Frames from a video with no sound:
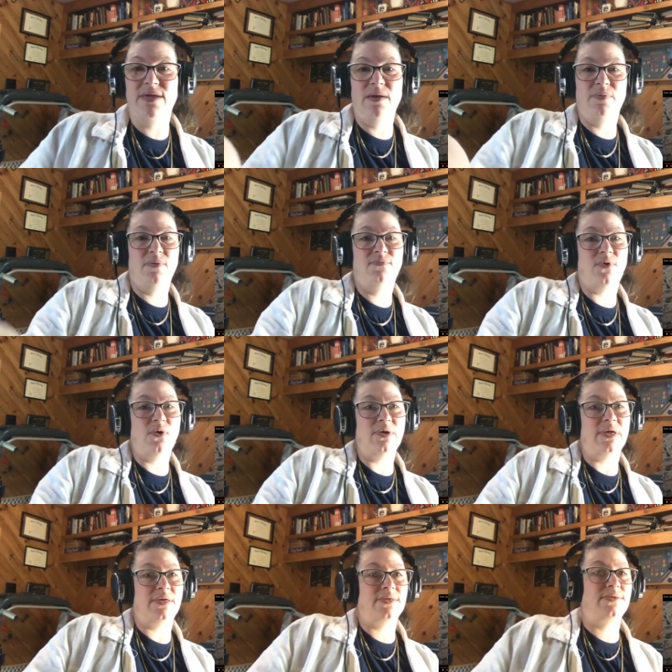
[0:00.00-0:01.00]
keep him
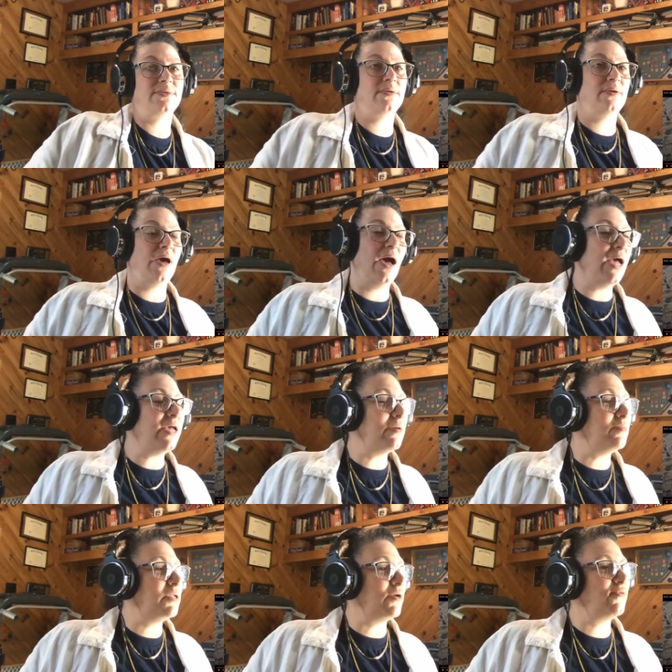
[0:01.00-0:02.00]
focused. I
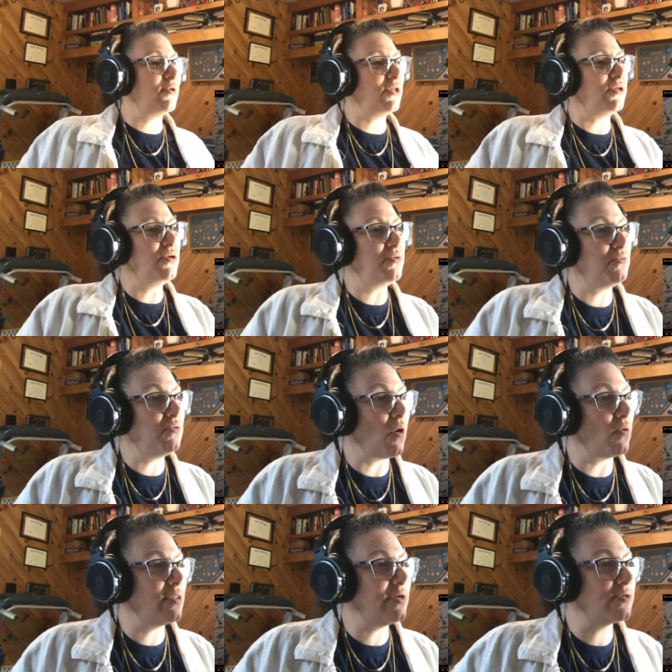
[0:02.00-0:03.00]
am different. You
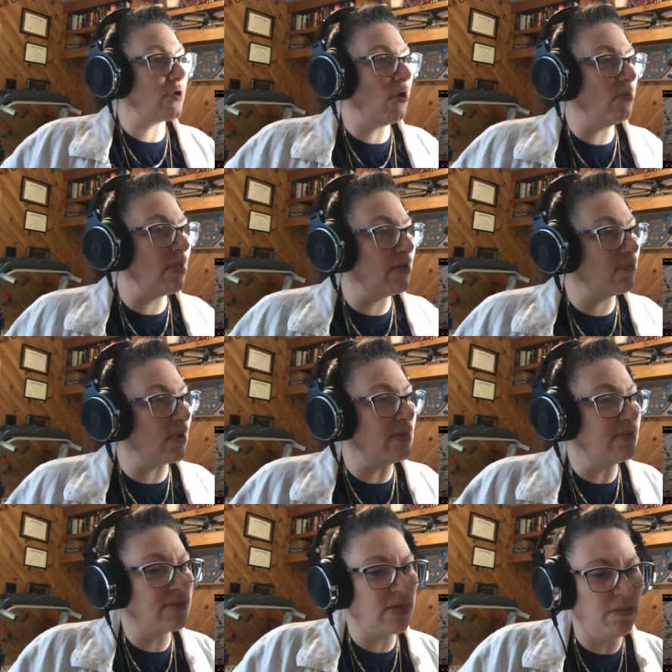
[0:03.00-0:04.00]
know this. All my
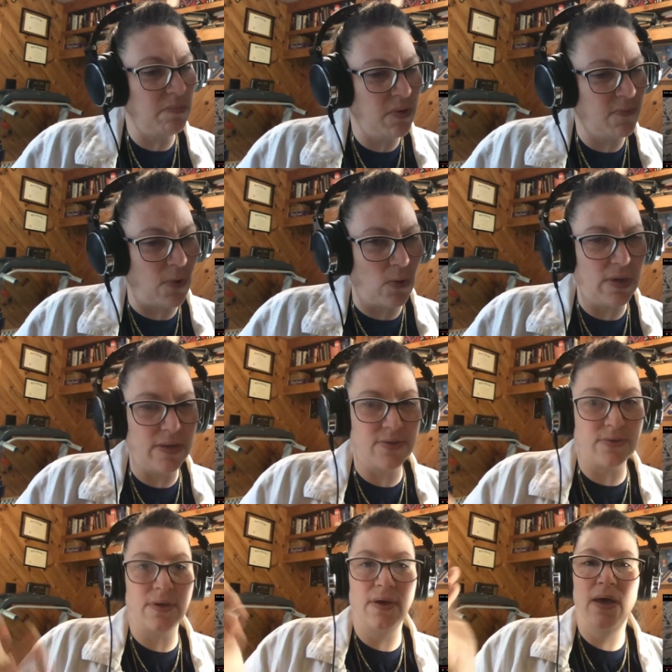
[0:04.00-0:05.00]
friends keep me
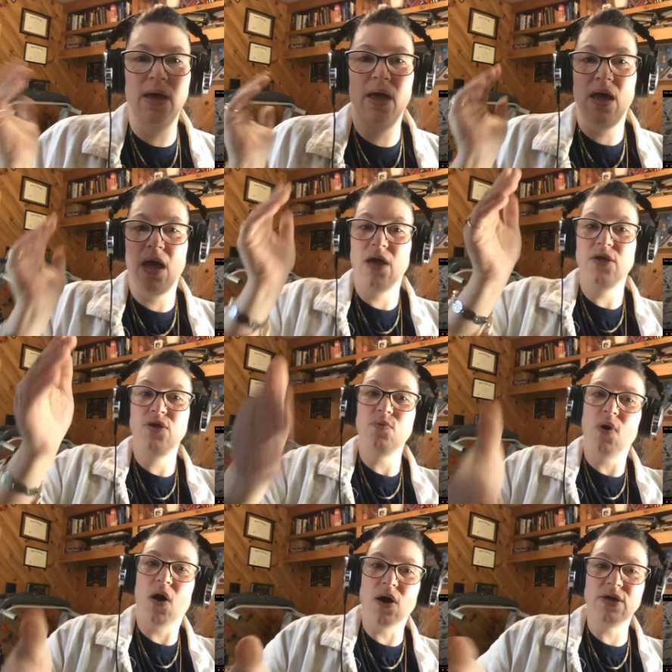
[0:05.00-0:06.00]
focused. You
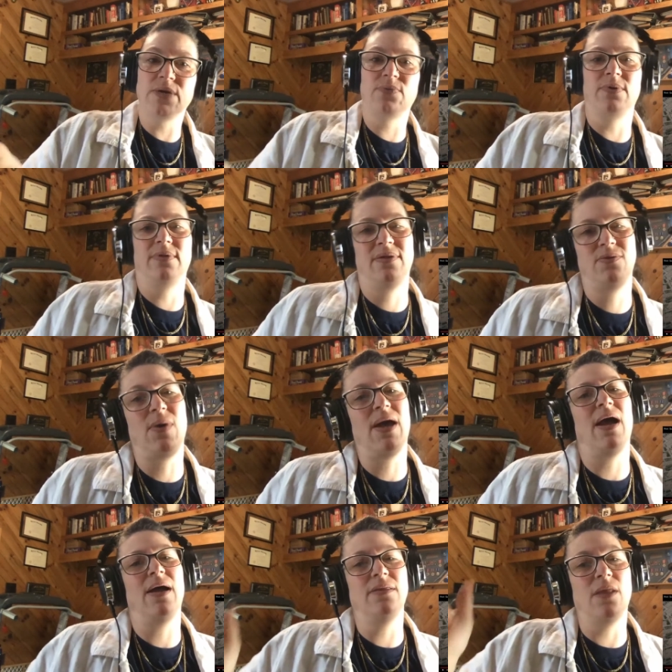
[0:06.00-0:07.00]
are different. That's why
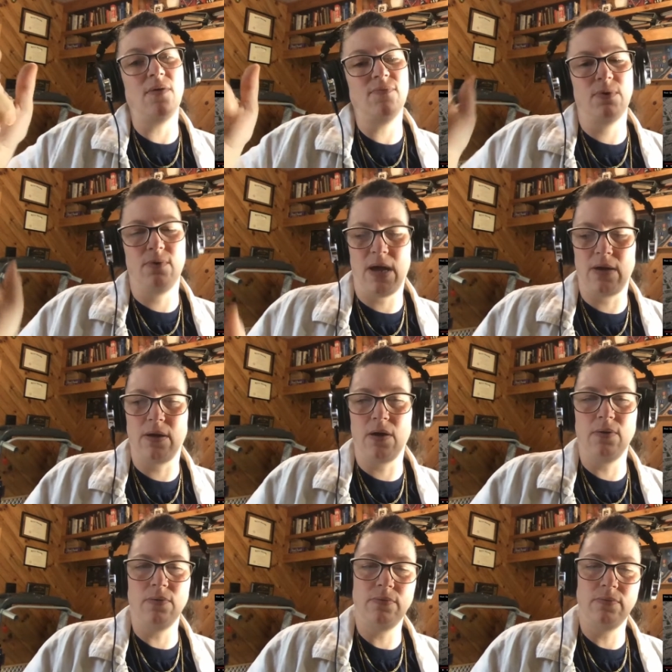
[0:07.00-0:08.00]
I love you,
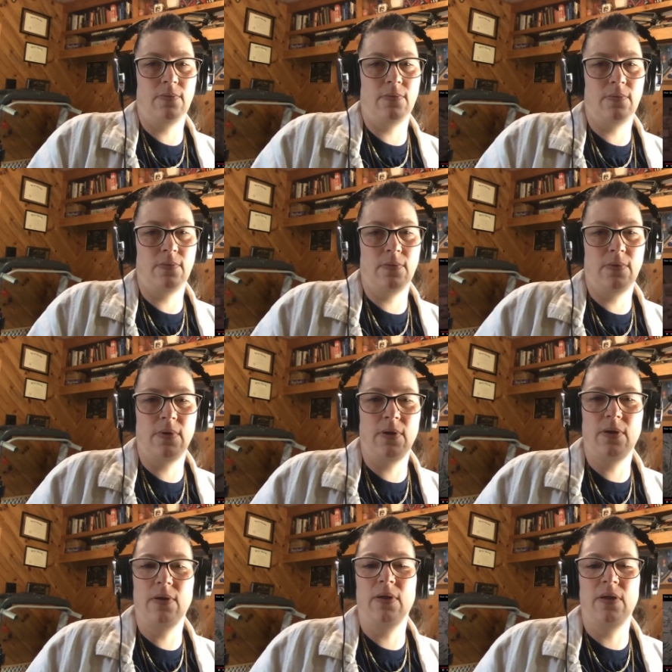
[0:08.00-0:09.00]
Ekoh.
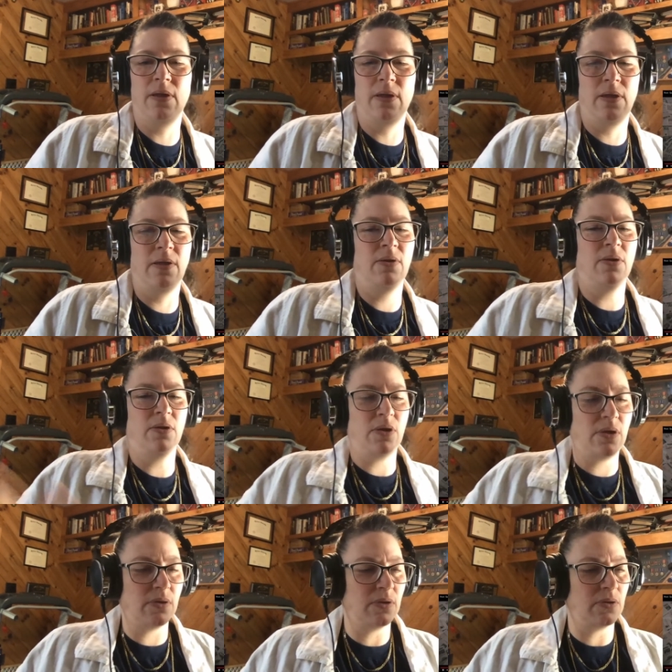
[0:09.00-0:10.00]
I am different. Yes,
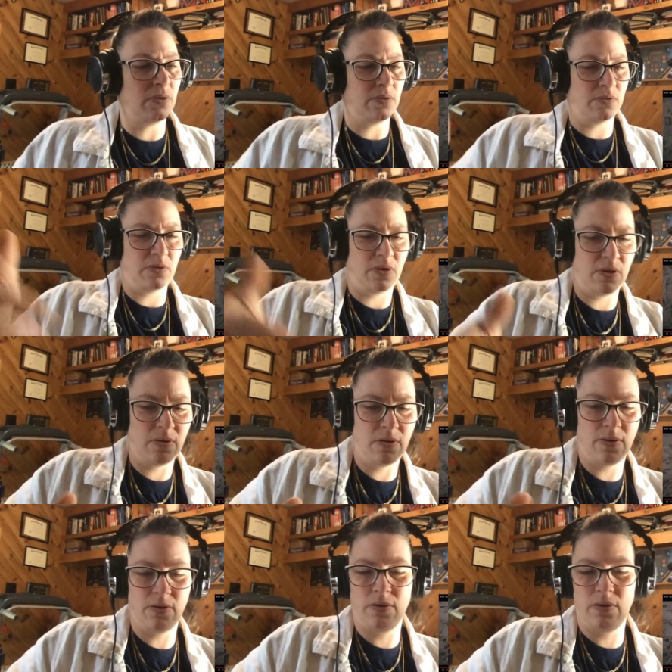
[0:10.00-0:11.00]
I know this. All my
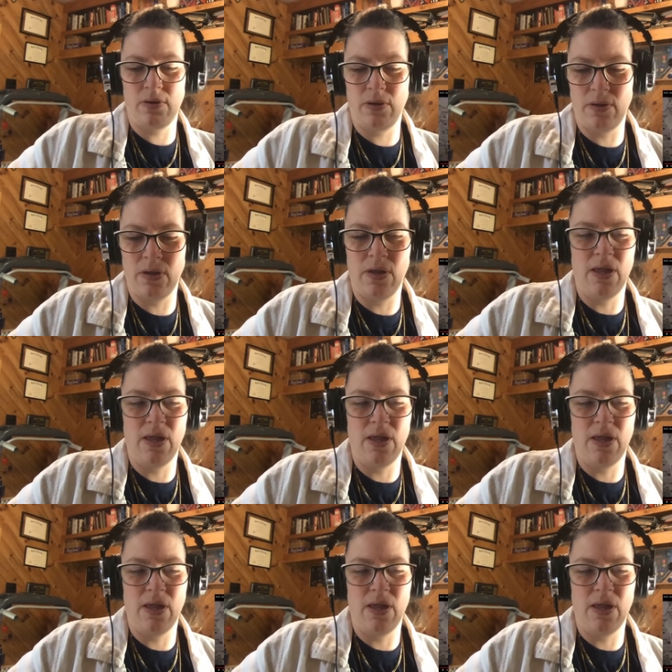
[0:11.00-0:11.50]
friends, they keep me.